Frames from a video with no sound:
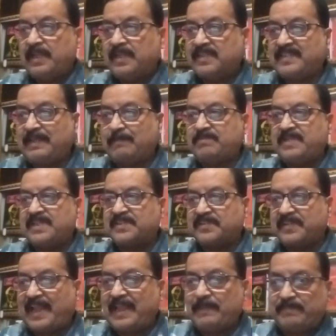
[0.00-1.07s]
Some
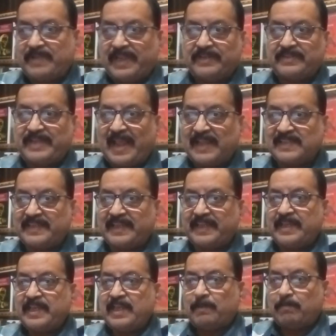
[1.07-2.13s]
describe it as
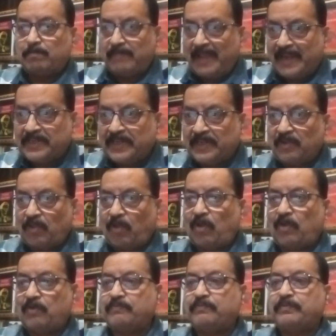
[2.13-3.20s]
a matter
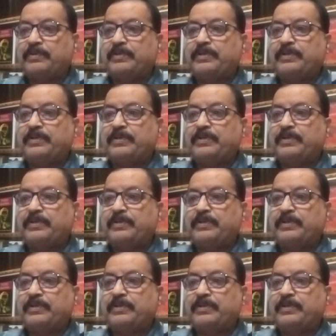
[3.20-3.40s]
of